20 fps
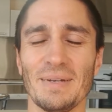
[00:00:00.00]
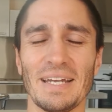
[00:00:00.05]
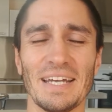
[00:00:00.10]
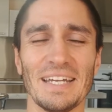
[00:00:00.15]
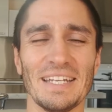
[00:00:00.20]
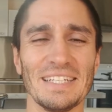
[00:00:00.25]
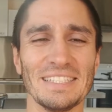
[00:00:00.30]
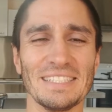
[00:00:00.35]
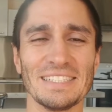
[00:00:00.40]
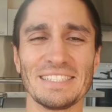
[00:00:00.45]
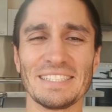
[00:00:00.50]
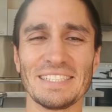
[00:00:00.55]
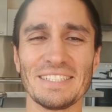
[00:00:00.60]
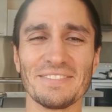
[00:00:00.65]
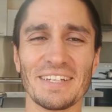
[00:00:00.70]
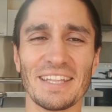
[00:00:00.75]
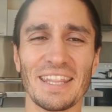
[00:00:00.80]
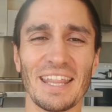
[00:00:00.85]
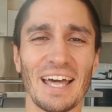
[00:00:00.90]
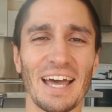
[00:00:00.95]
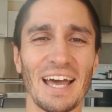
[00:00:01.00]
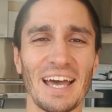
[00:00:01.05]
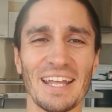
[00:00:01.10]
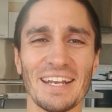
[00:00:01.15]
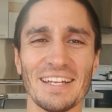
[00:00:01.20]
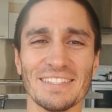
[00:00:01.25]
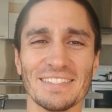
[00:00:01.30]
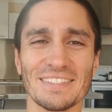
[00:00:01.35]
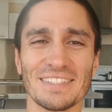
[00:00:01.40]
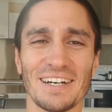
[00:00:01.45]
man, and just even that,
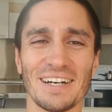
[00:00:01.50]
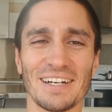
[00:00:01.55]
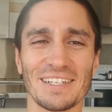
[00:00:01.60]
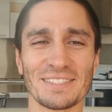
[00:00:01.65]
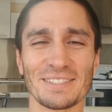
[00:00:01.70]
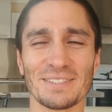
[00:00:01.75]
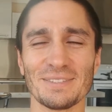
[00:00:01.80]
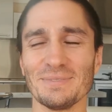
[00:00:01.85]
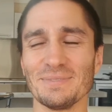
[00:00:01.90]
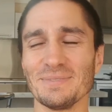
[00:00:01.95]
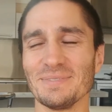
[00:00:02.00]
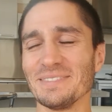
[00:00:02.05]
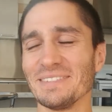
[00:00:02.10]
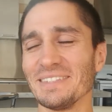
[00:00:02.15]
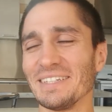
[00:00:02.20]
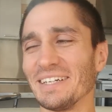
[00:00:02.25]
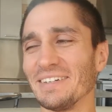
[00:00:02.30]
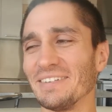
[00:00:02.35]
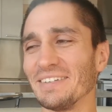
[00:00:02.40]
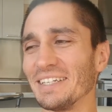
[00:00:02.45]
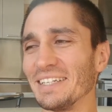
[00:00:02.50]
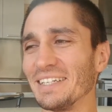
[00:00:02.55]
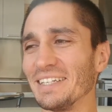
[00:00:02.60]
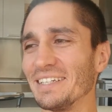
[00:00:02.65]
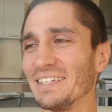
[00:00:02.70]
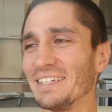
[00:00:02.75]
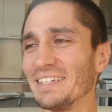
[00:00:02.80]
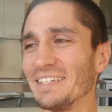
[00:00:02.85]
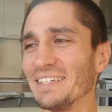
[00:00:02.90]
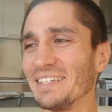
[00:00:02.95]
it's awesome. I mean,
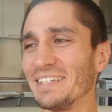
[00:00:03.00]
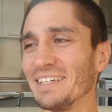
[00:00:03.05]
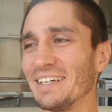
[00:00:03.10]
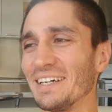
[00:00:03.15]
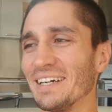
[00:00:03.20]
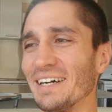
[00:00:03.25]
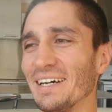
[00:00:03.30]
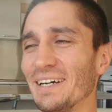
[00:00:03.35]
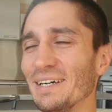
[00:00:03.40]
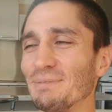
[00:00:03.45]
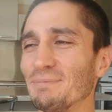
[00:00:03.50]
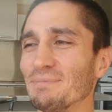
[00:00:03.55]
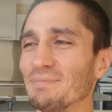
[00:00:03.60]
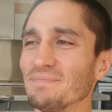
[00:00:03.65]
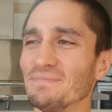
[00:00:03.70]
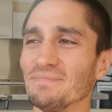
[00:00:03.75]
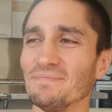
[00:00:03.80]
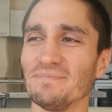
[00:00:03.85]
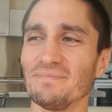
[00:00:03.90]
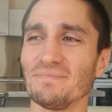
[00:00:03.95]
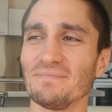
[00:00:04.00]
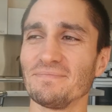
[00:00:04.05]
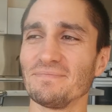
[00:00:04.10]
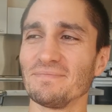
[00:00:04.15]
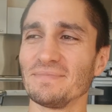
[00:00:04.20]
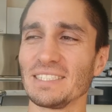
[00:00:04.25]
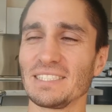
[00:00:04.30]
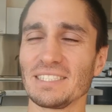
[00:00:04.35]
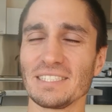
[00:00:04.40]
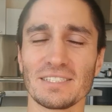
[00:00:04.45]
um,
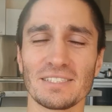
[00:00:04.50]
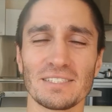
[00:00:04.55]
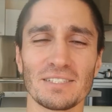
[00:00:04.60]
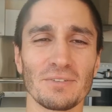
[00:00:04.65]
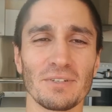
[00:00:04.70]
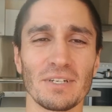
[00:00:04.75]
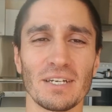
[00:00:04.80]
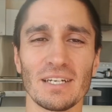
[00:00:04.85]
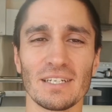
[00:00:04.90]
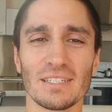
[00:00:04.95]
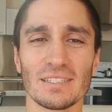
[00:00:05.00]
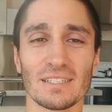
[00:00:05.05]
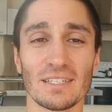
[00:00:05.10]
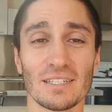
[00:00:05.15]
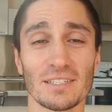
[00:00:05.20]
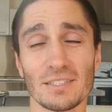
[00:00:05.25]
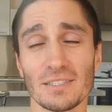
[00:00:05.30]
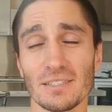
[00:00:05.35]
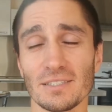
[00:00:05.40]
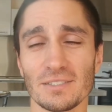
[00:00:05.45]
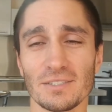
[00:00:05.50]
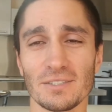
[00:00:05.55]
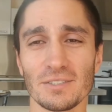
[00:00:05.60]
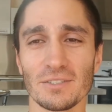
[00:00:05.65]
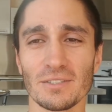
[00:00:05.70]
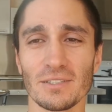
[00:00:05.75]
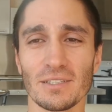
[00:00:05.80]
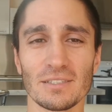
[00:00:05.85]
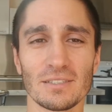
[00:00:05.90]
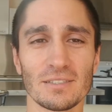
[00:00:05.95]
it's just so nice. Actually, let's do
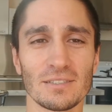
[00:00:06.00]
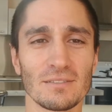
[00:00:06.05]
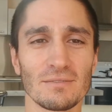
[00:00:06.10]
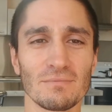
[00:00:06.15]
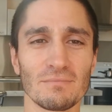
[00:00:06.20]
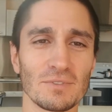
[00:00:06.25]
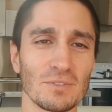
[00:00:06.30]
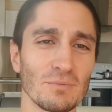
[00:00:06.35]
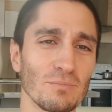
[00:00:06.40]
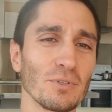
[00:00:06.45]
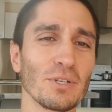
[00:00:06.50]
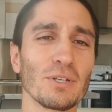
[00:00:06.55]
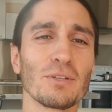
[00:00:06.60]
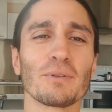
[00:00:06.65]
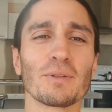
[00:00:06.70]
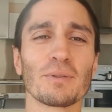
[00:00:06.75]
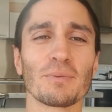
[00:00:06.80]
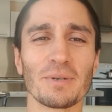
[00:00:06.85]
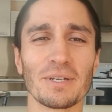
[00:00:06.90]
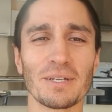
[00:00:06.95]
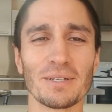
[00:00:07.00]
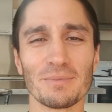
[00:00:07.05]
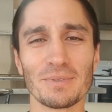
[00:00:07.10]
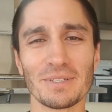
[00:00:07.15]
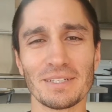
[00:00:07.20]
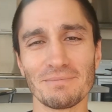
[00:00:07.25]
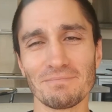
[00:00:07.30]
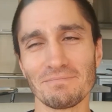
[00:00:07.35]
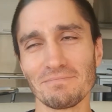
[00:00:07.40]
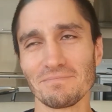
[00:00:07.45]
it. Let's breathe with me. That'd
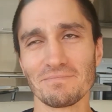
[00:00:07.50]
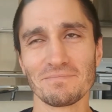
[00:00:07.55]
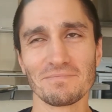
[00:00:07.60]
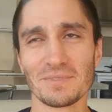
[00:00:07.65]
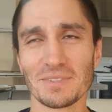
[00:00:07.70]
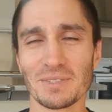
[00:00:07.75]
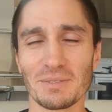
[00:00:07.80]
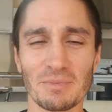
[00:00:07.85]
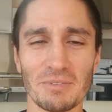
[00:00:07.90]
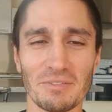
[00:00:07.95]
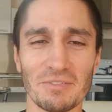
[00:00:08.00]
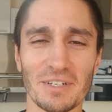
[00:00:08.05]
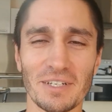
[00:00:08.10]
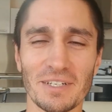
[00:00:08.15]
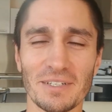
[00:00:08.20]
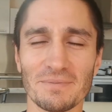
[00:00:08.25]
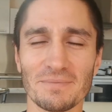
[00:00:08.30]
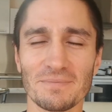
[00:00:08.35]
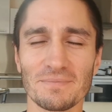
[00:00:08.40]
be fun.